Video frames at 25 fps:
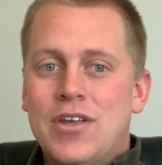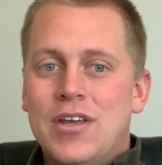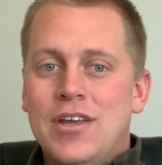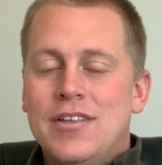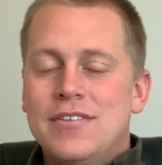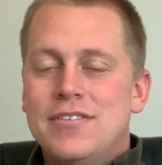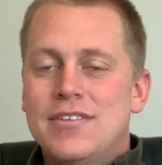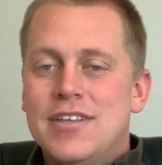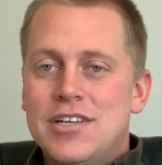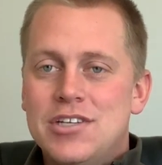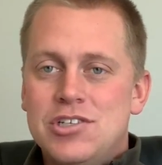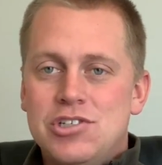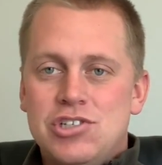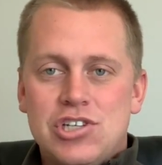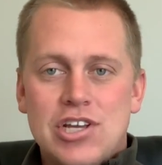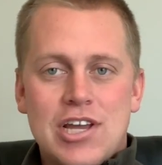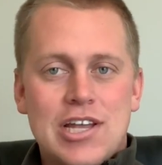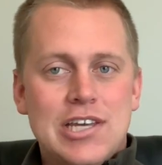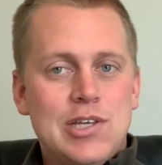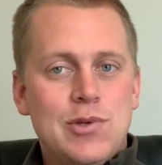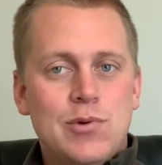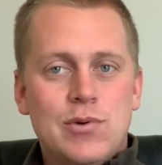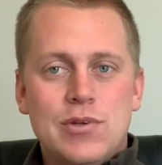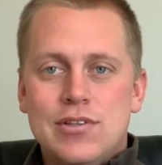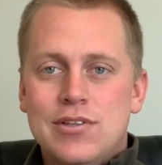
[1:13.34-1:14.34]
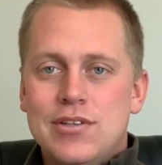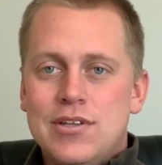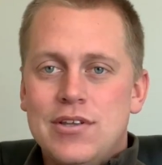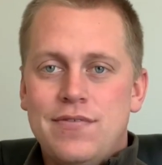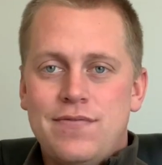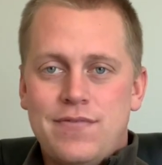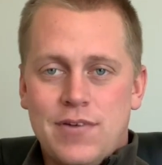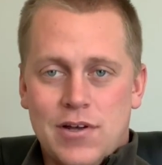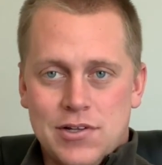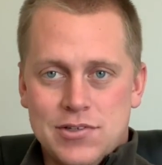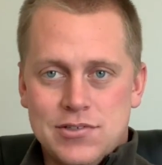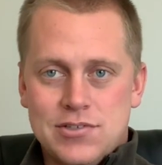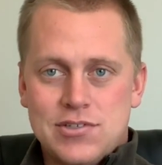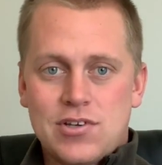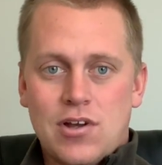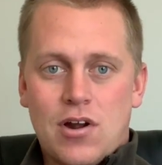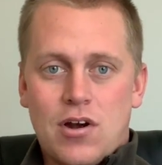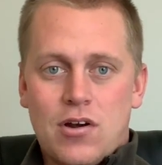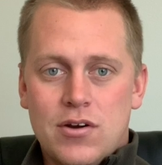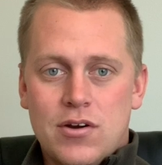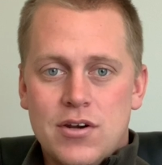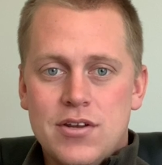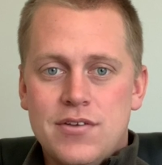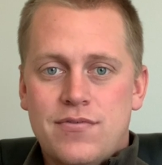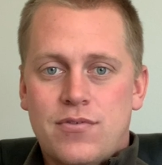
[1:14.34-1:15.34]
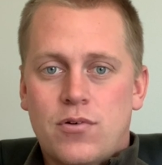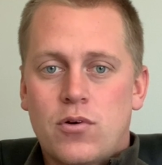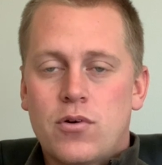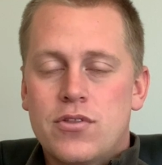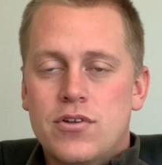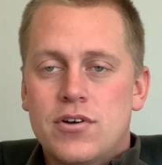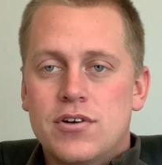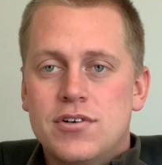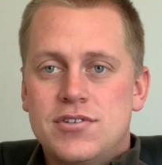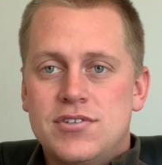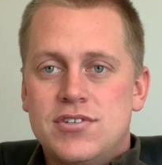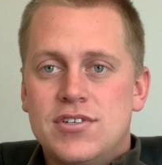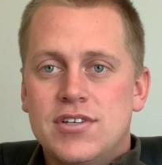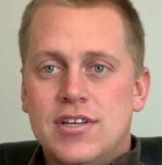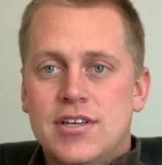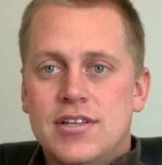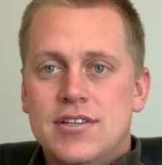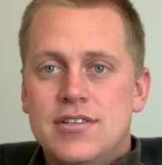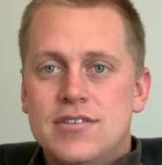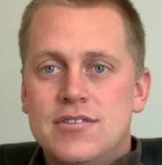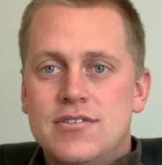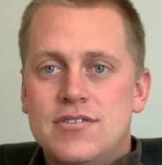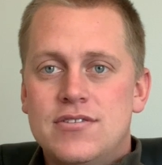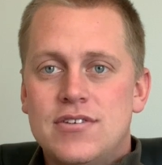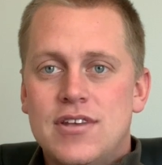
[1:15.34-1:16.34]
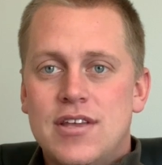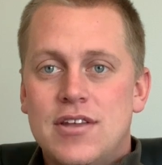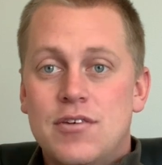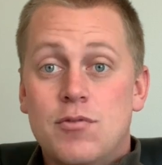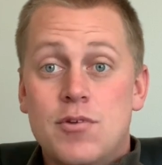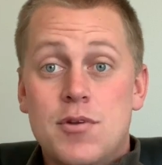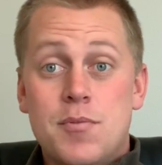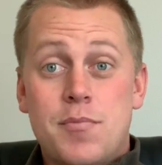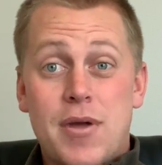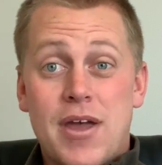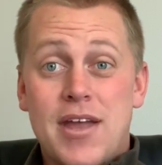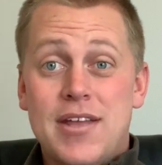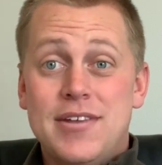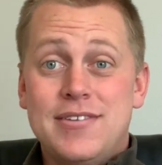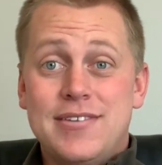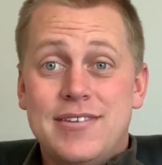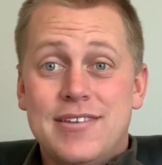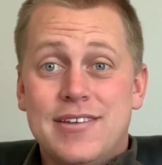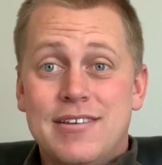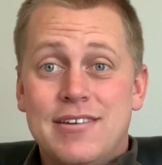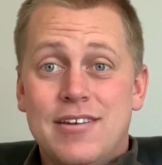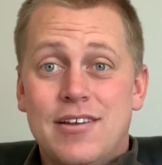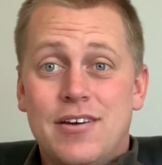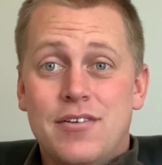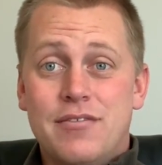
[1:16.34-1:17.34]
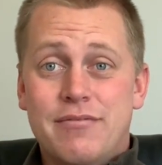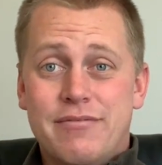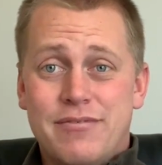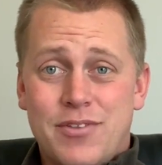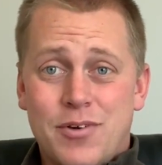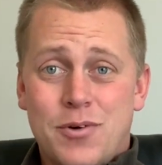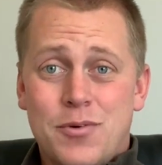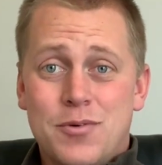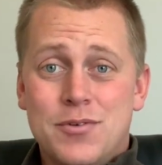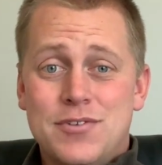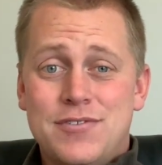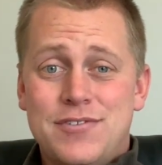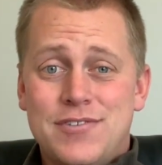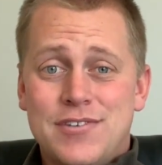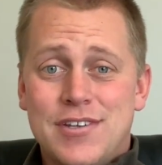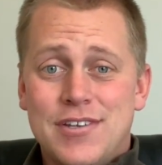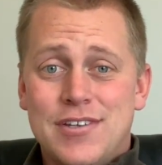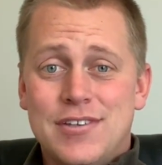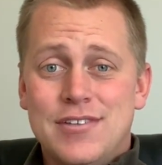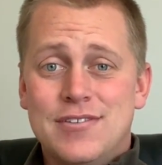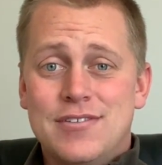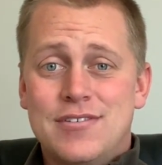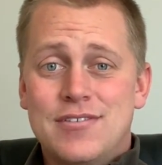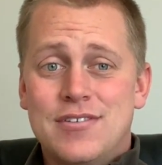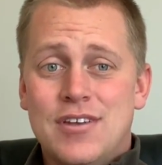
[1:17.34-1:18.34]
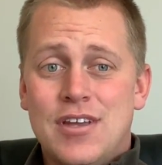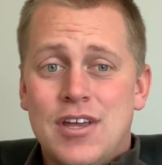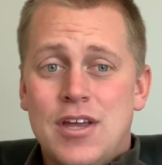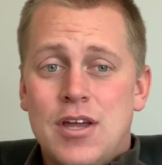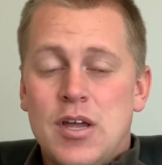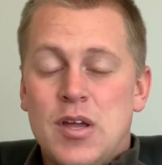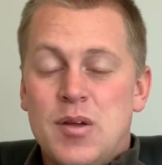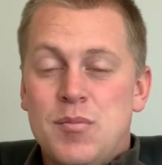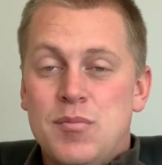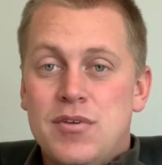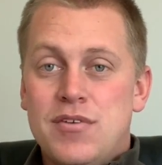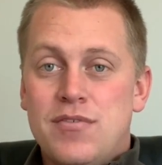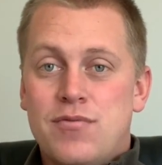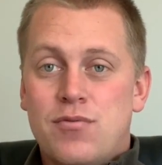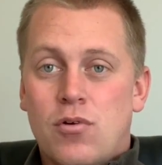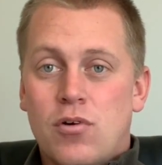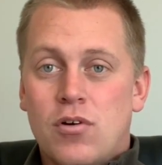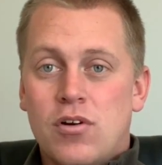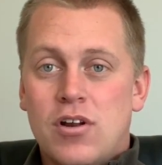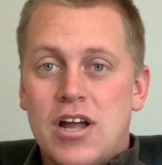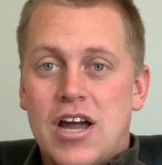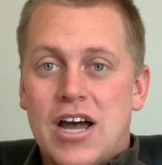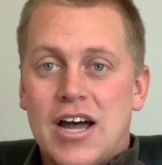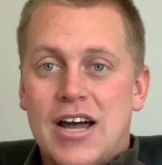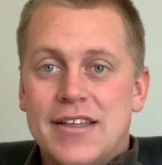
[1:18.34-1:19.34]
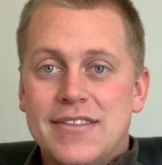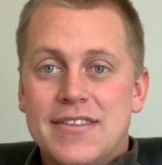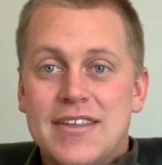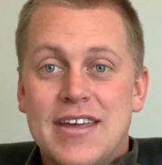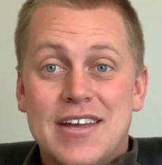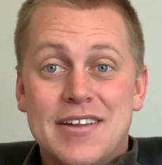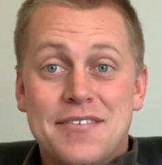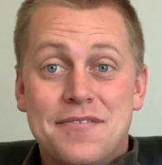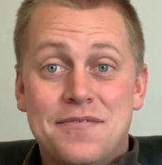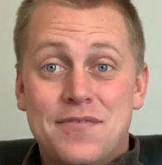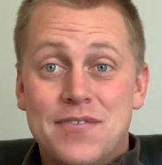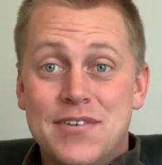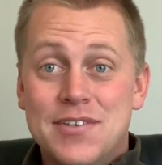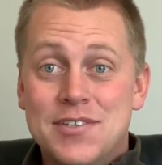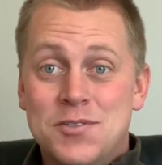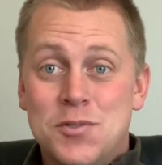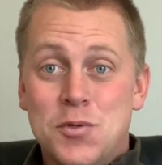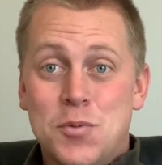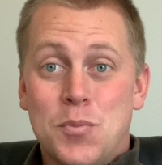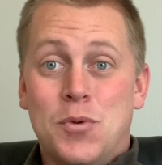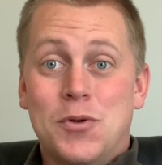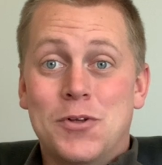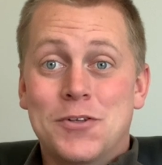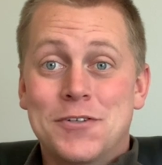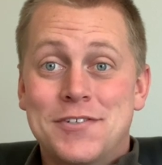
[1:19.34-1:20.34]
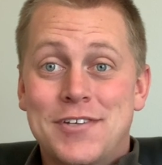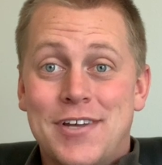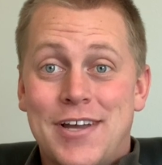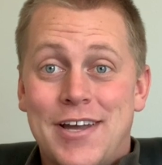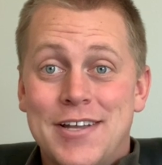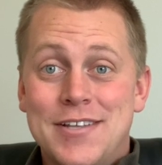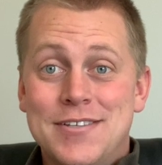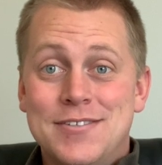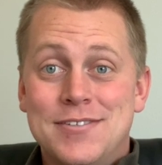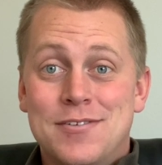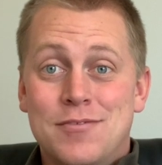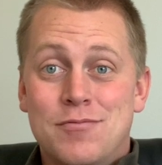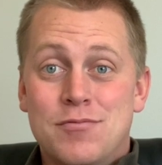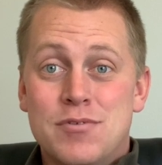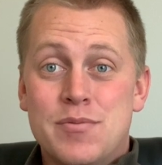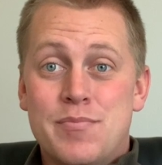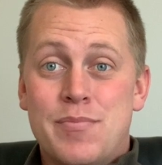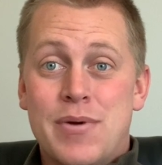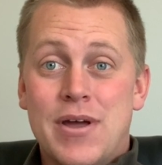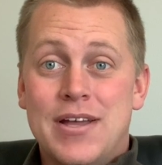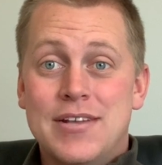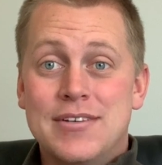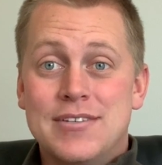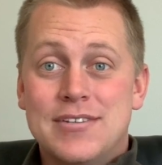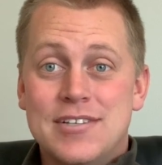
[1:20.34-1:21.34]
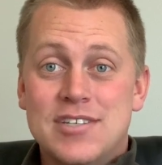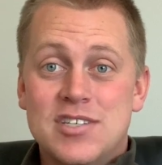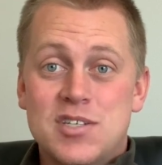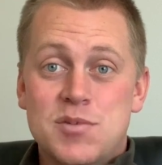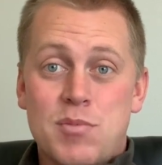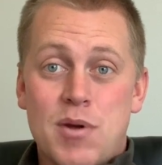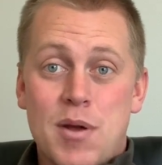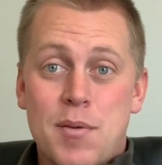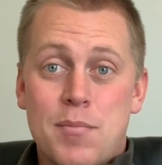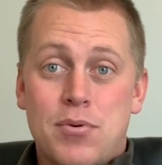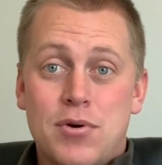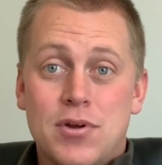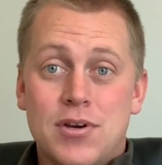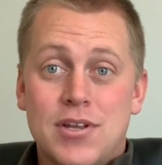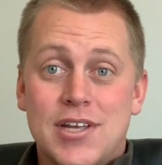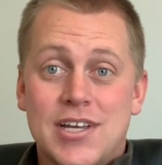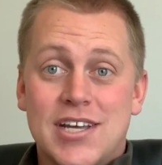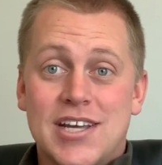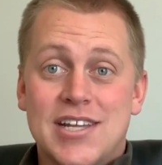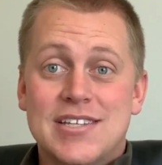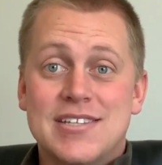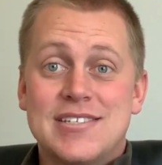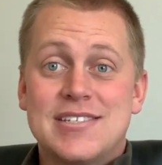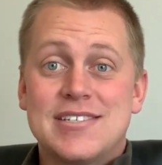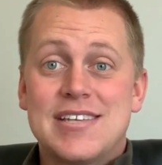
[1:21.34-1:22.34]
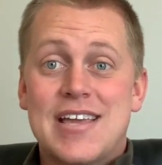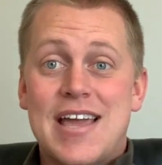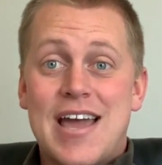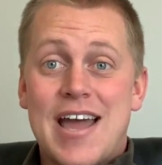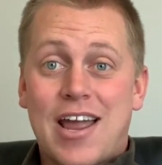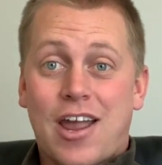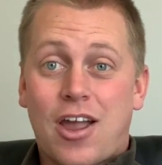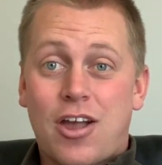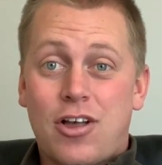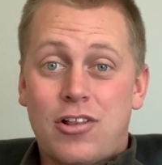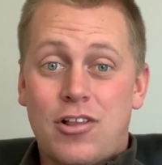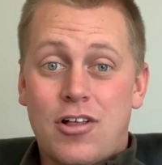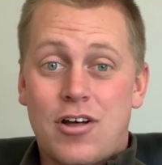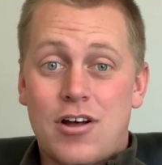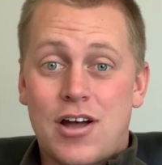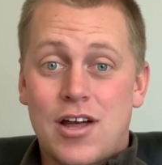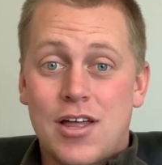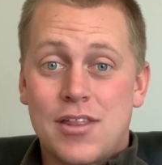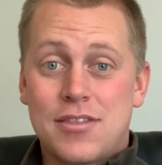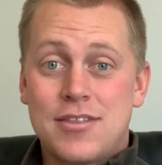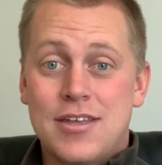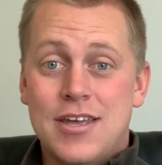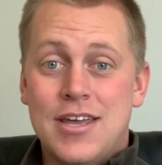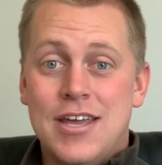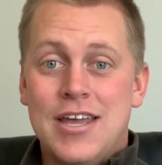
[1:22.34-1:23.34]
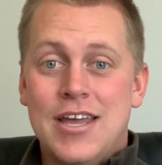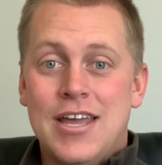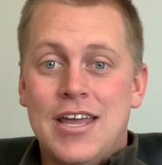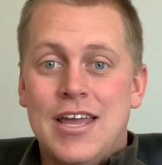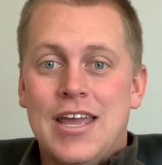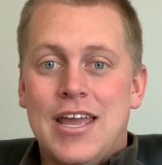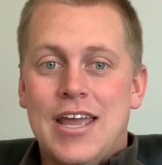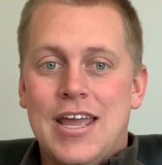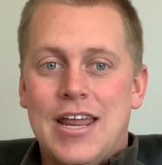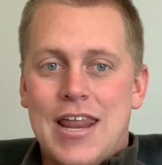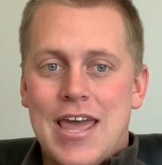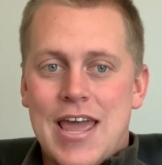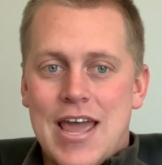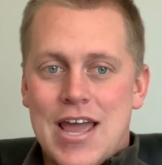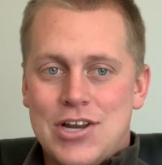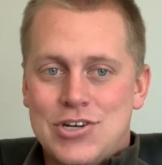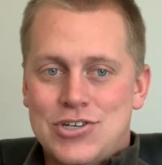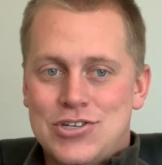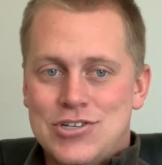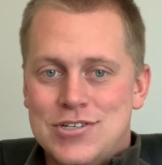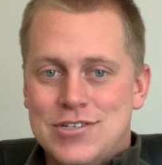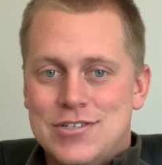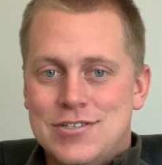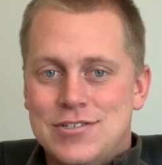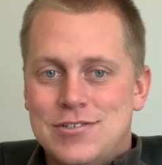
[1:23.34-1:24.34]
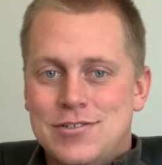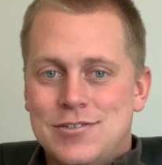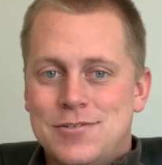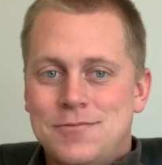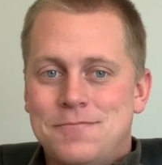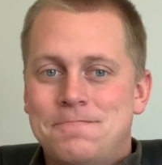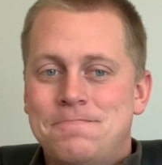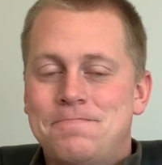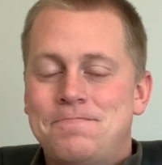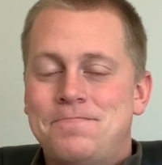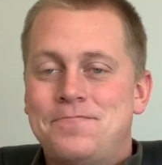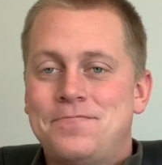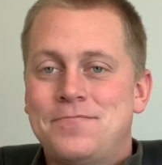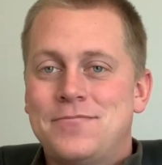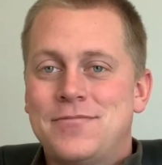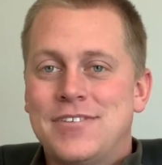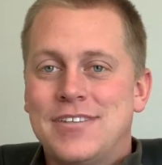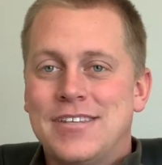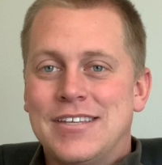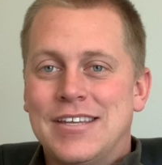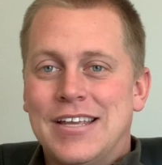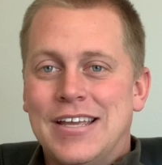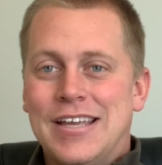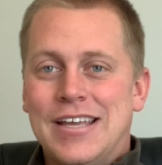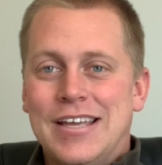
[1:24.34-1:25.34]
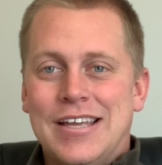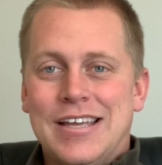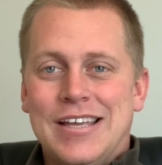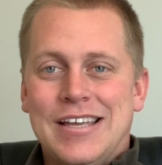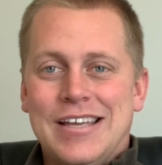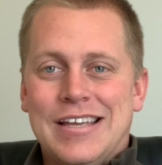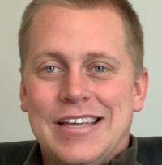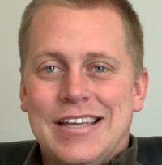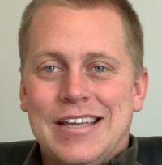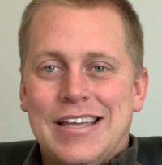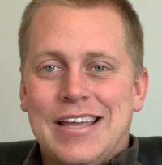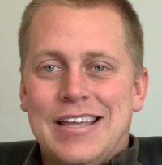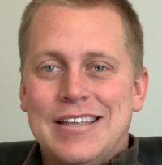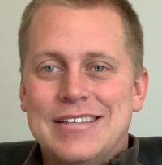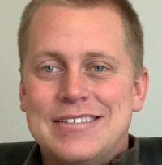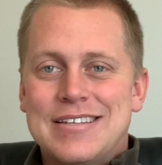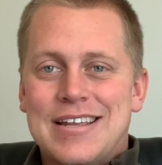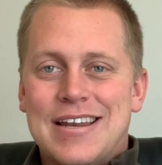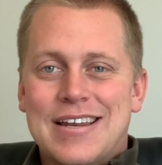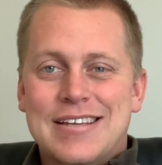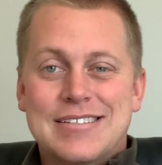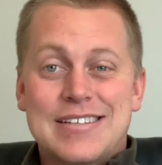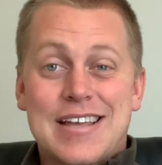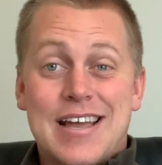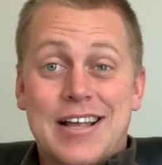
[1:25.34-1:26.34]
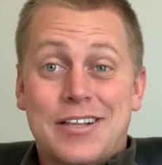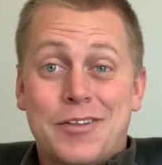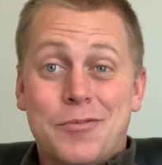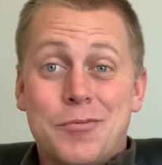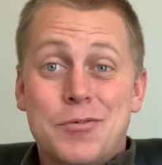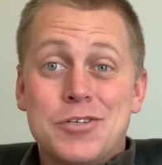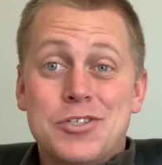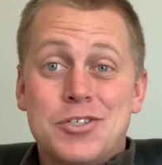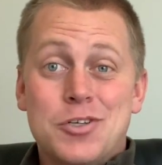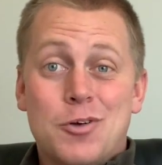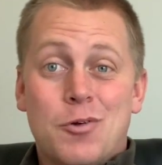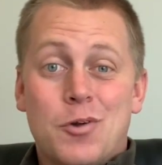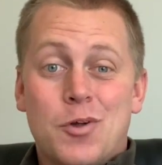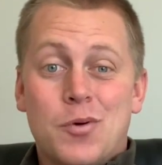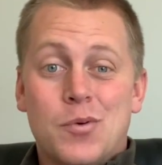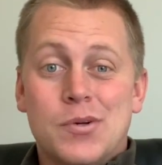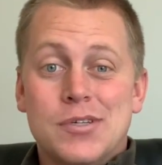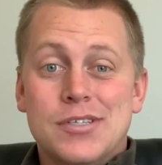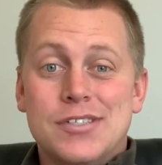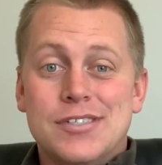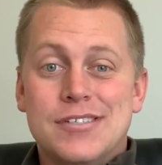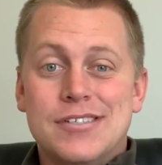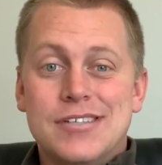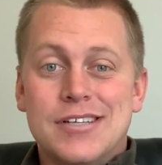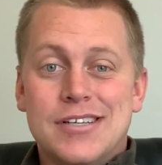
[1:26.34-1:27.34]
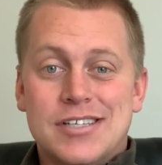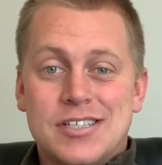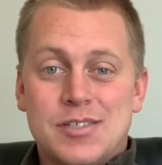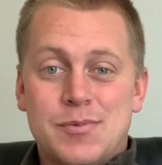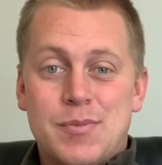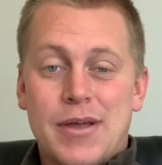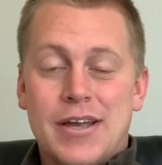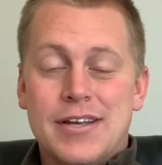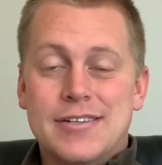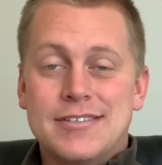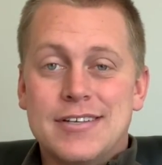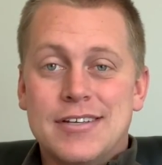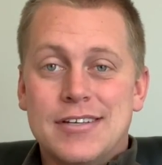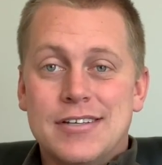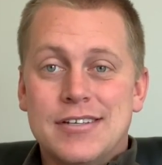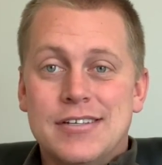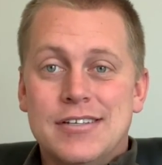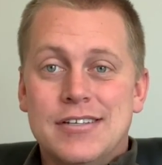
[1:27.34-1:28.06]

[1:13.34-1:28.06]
They genuinely felt sorry for their sins and repented of those sins before God. They had visible signs of repentance by putting on sackcloth and ashes. It's not exactly what Jonah was expecting.